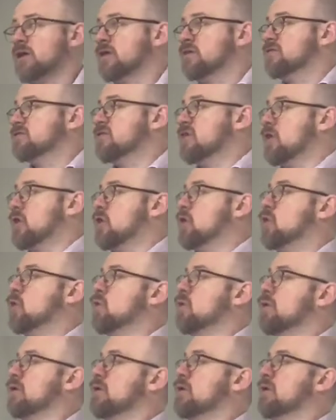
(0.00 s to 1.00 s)

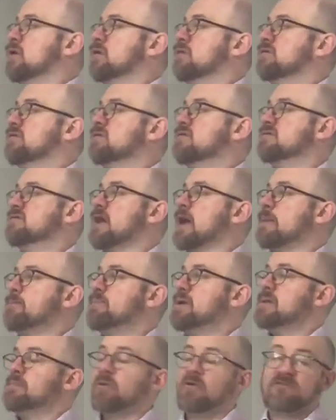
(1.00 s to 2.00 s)
So to stop
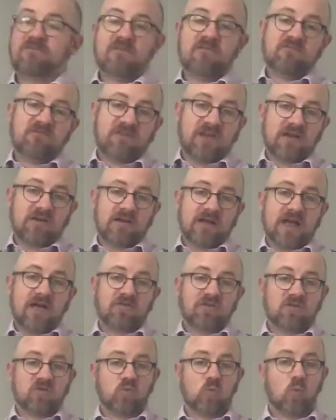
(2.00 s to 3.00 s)
people from figuring out
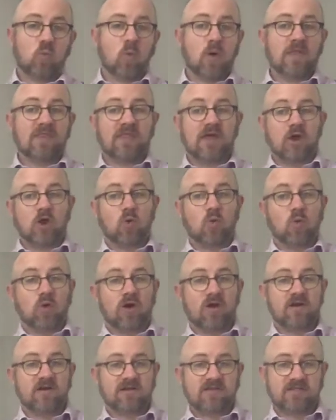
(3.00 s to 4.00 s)
this one-letter
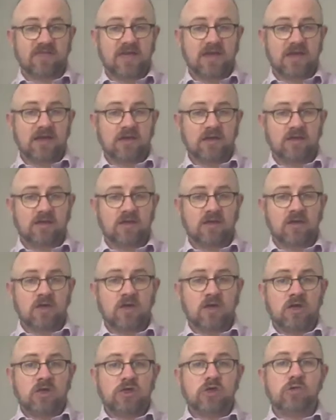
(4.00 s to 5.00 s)
word thing,
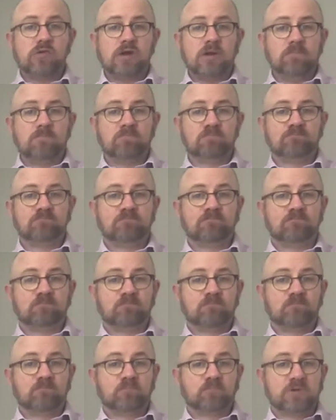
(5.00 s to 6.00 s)
you could
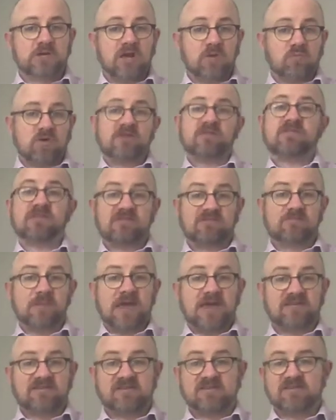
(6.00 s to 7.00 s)
get rid of the
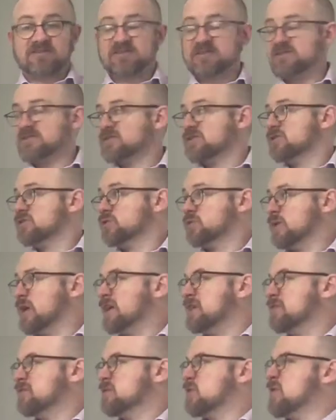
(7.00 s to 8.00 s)
spaces,
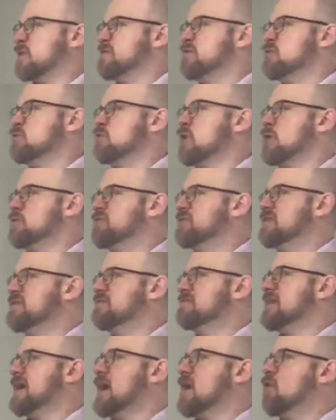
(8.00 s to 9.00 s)
right? So if you wrote this
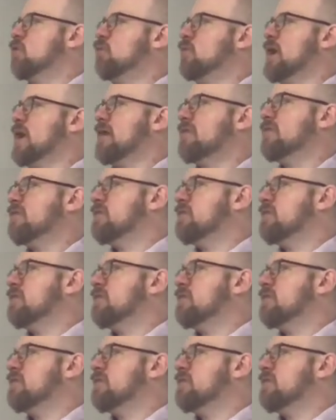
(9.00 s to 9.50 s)
down, rather